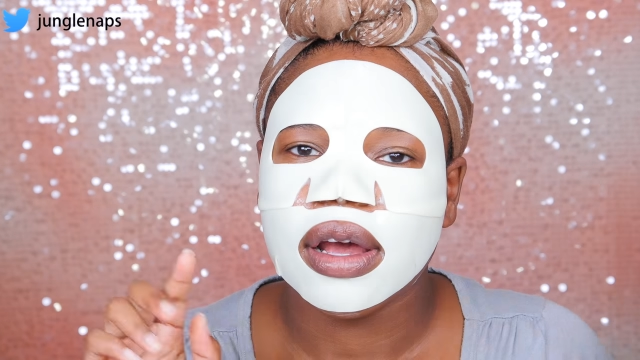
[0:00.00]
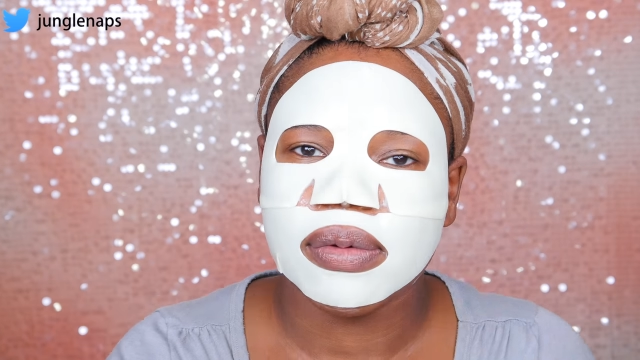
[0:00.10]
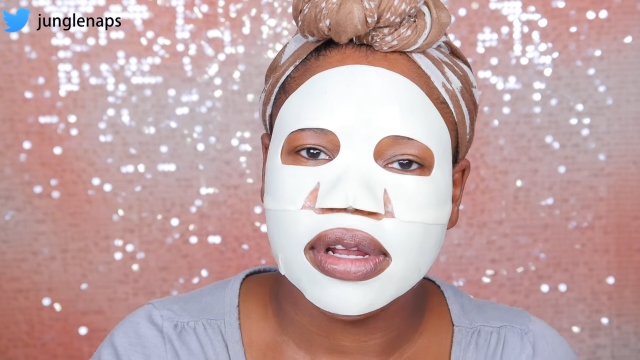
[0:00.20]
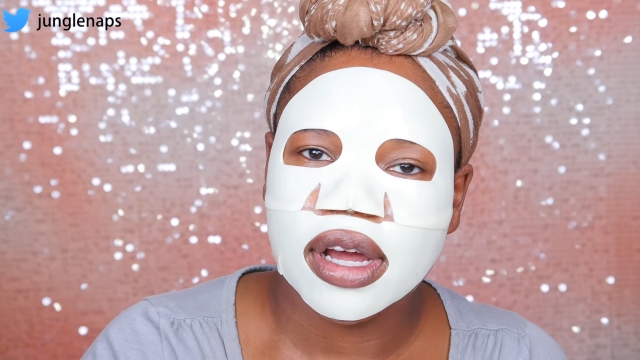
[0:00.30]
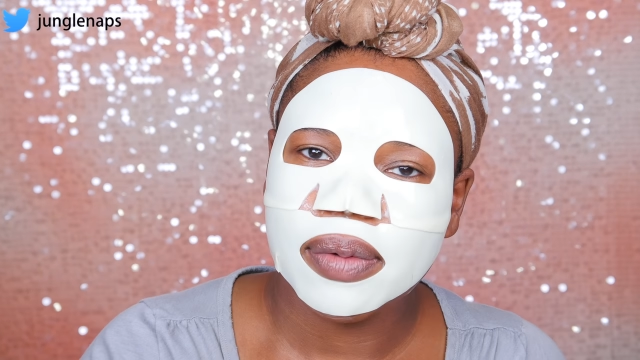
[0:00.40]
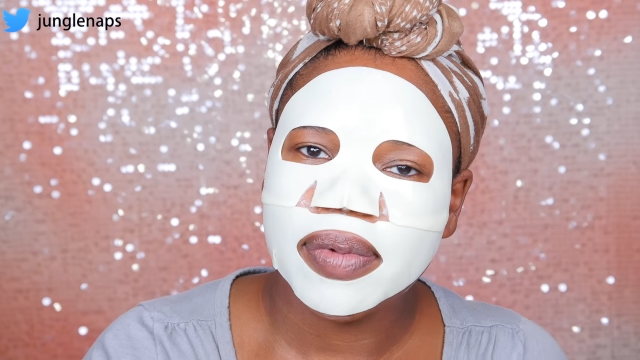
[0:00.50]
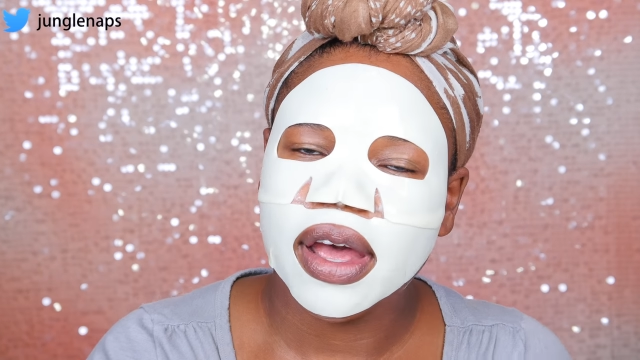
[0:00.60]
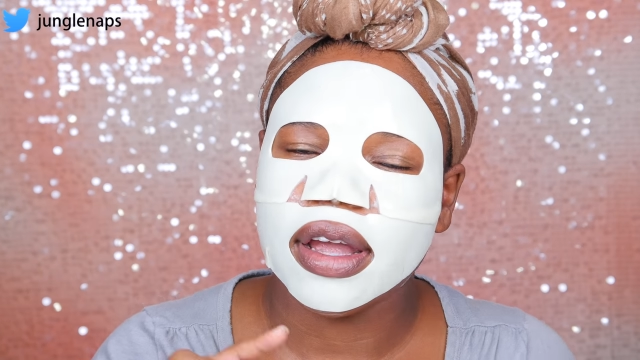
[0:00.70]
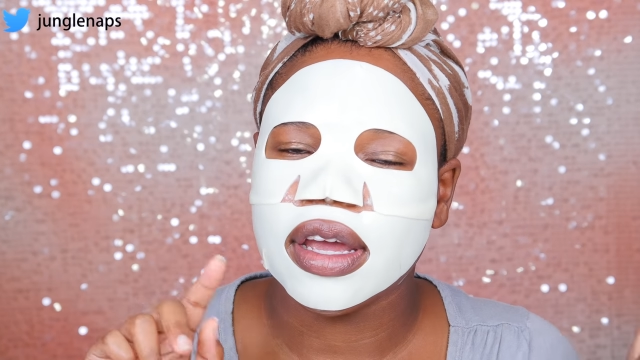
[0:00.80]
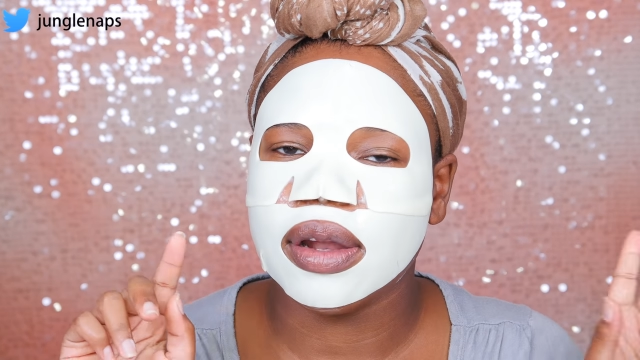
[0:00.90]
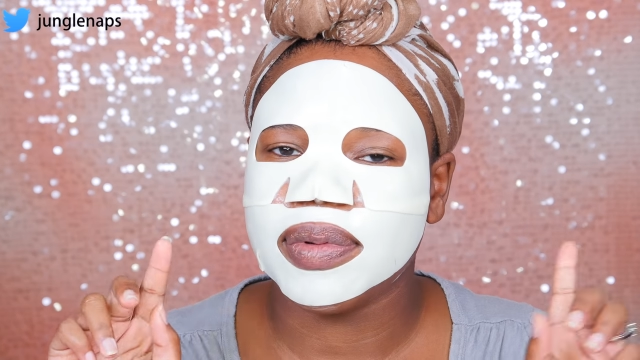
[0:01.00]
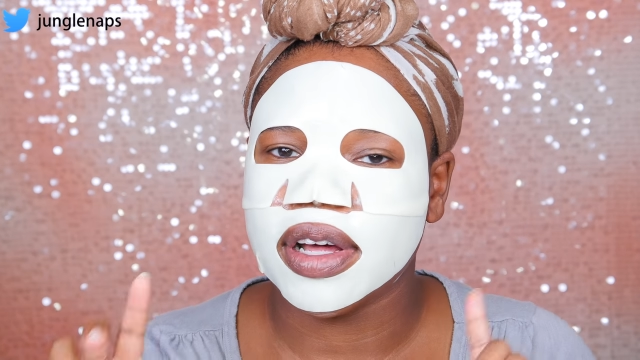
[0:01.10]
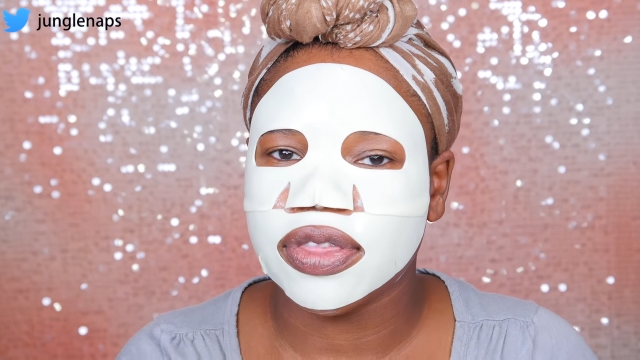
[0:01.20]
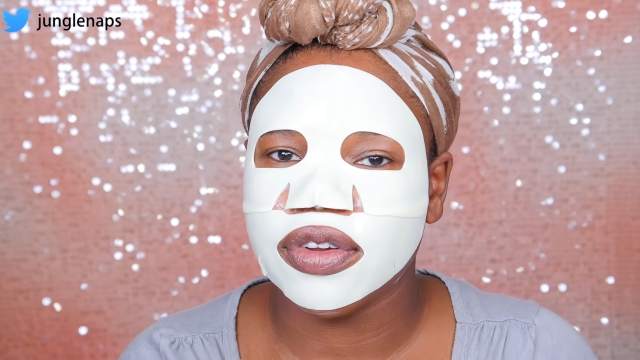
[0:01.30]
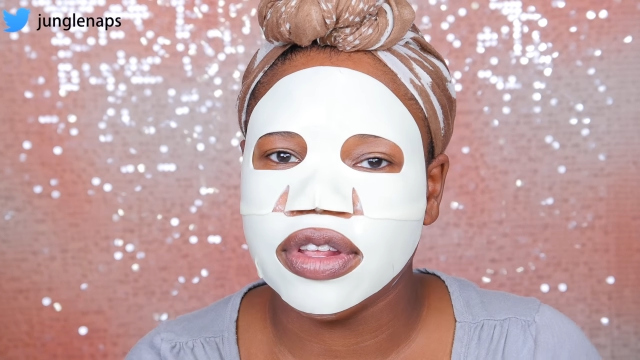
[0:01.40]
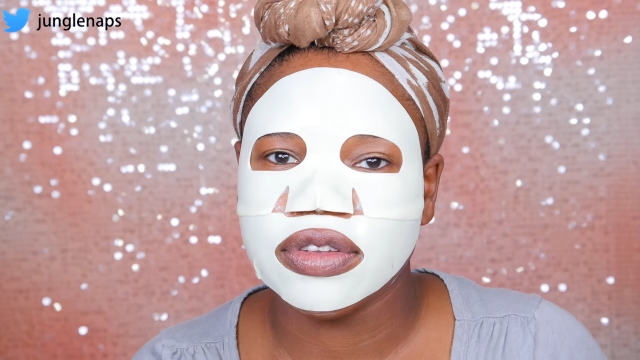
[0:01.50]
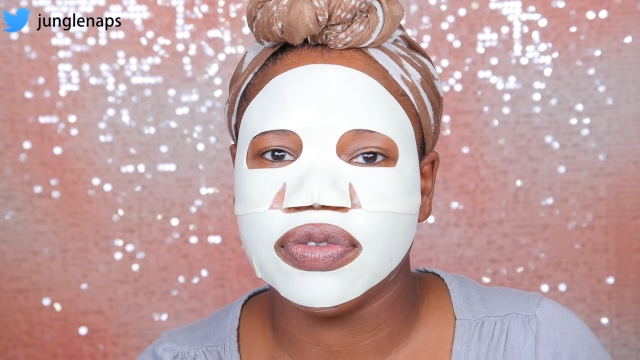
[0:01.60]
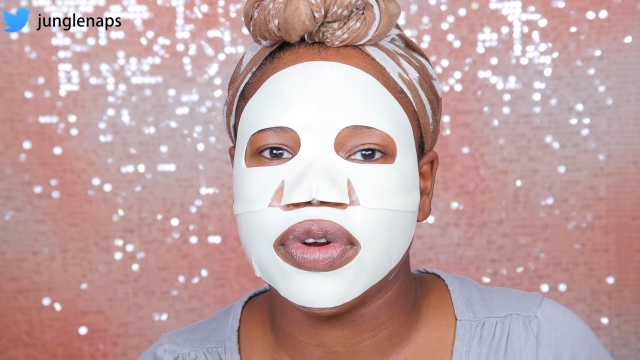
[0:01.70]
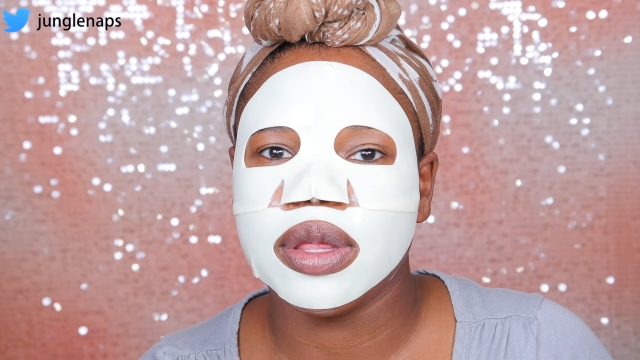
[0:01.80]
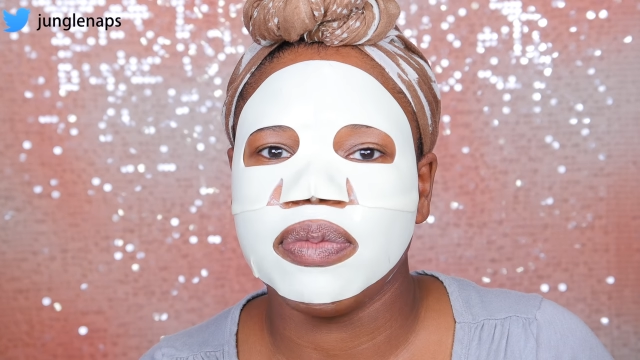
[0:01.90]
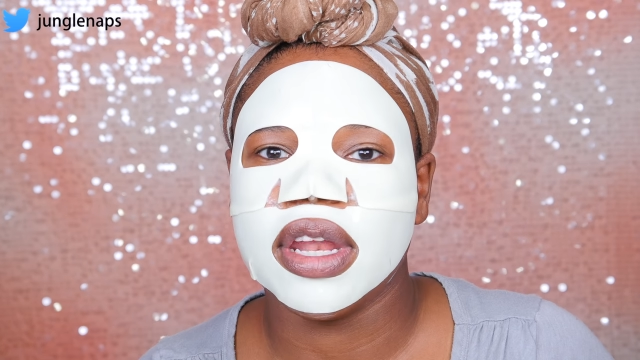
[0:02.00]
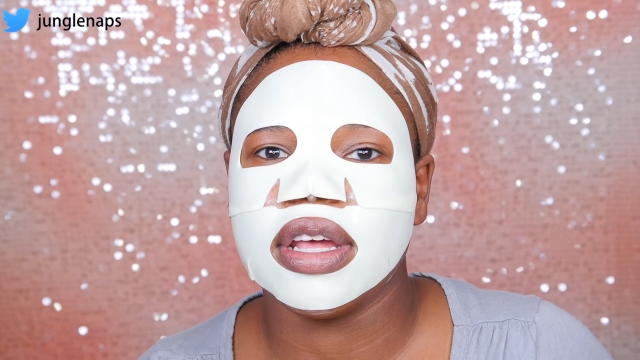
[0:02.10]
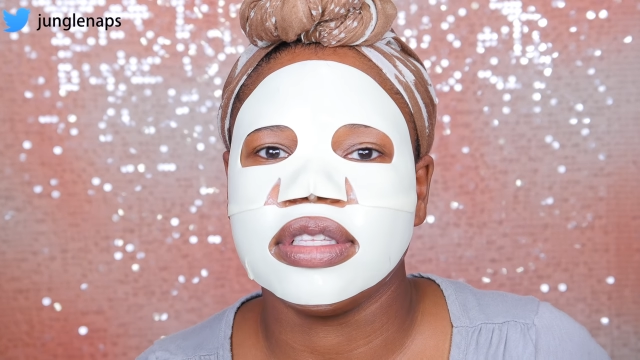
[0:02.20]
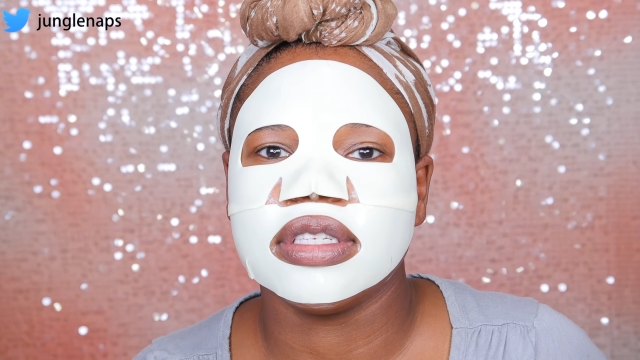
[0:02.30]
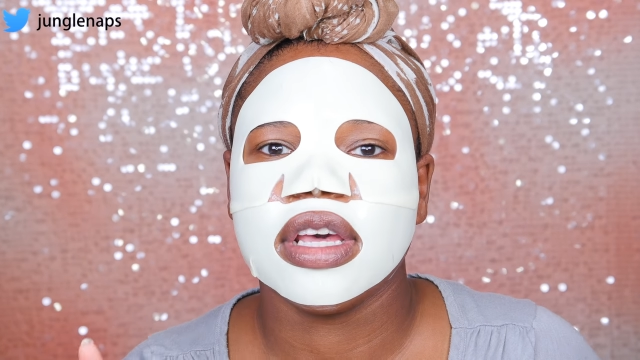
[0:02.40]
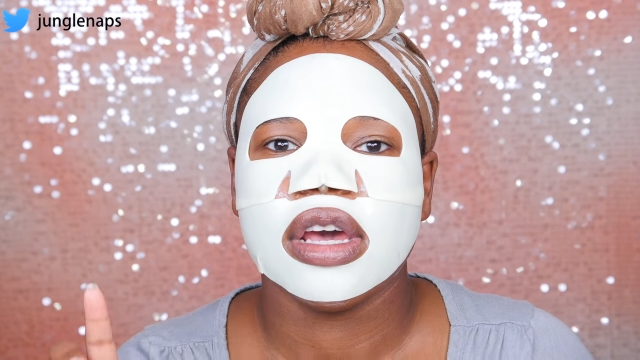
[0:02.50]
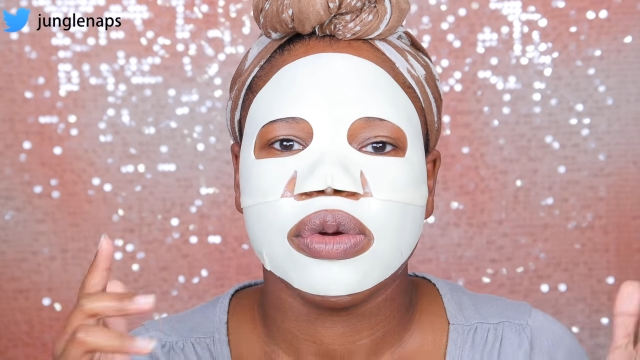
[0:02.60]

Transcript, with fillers: I'm gonna come back in about thirty to forty minutes.